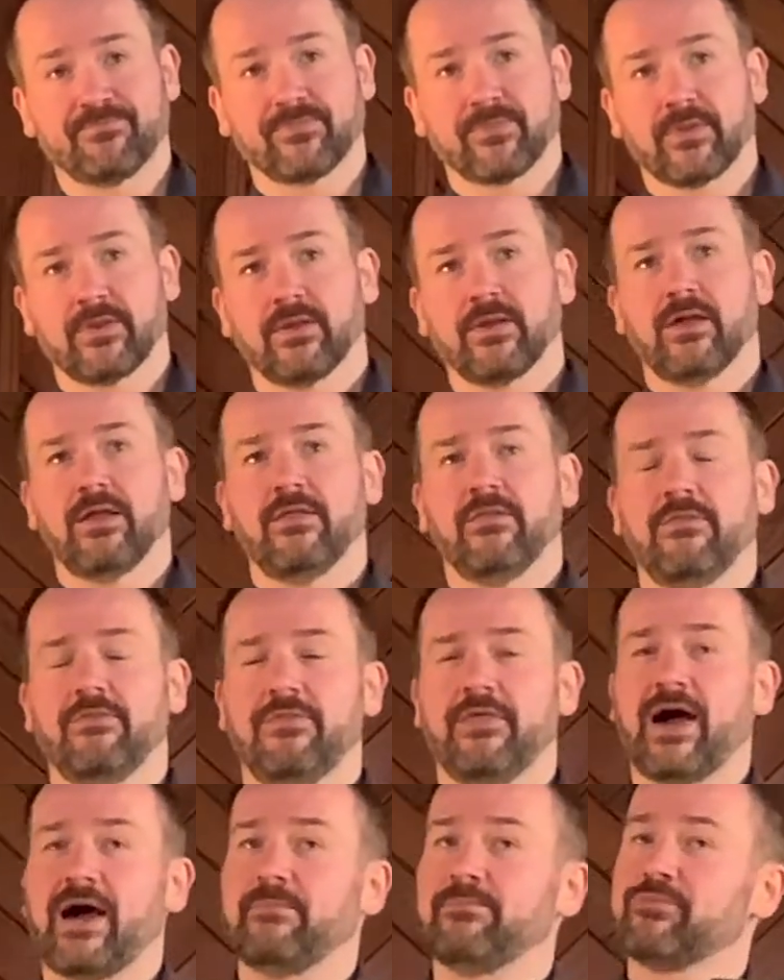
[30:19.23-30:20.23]

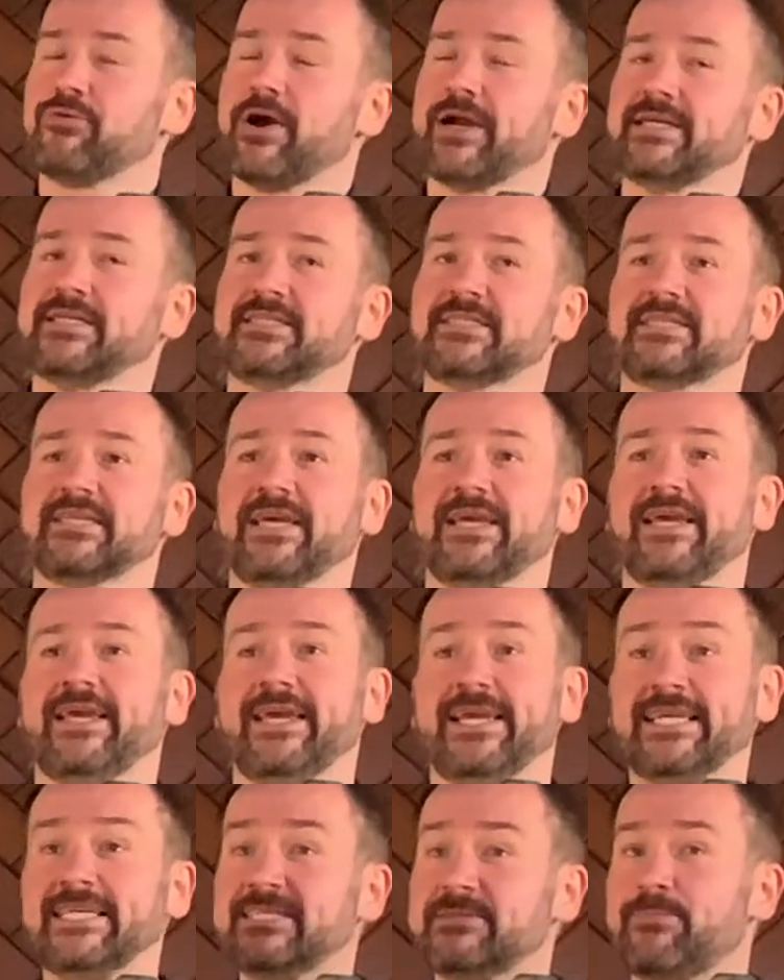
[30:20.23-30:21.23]
That price
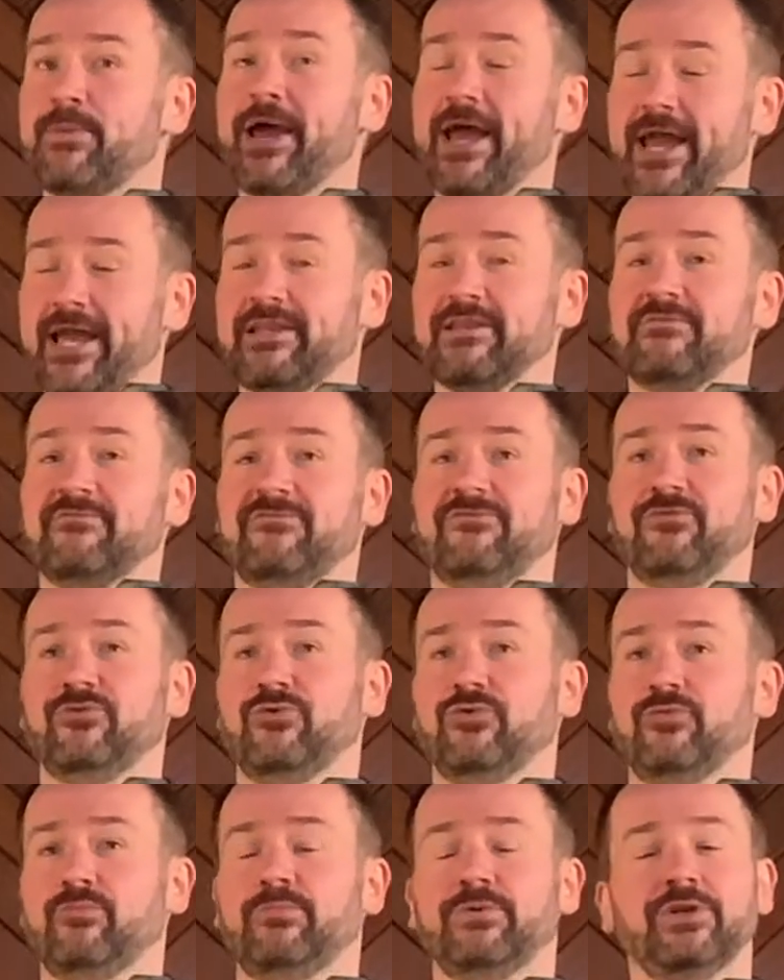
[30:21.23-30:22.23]
is paid in
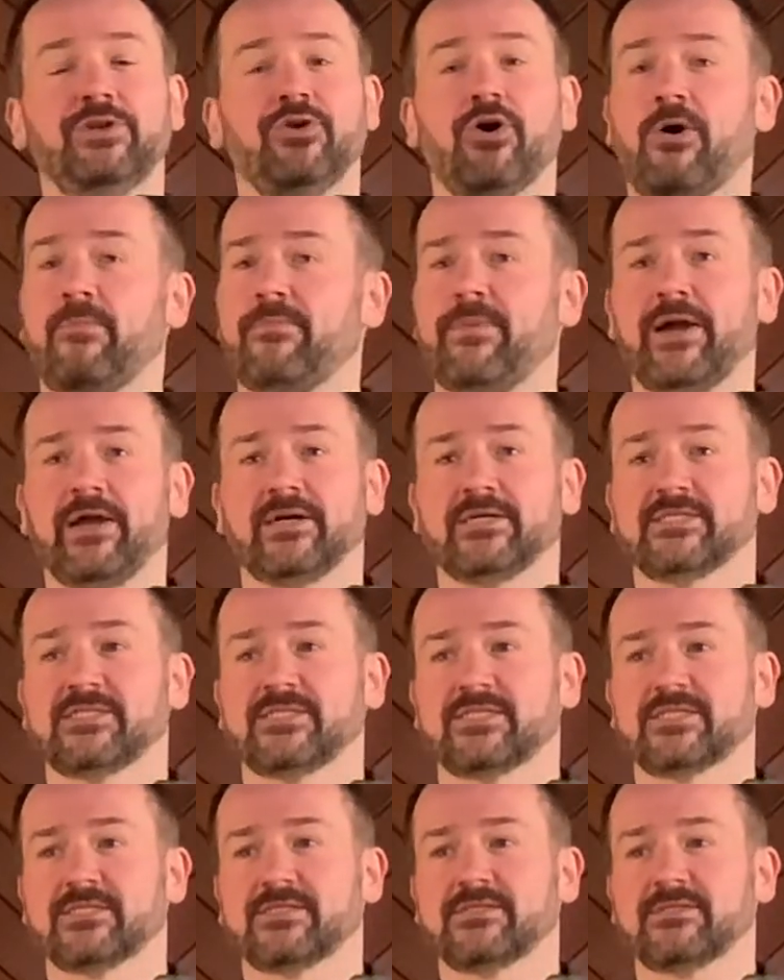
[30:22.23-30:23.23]
full, but not by
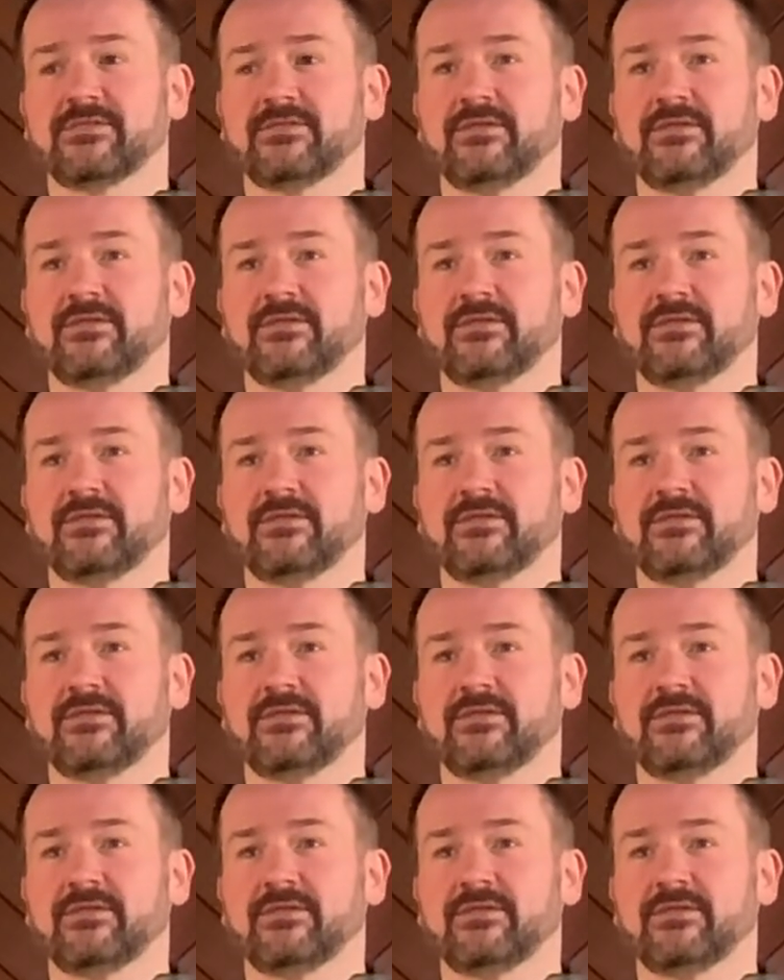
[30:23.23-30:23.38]
us.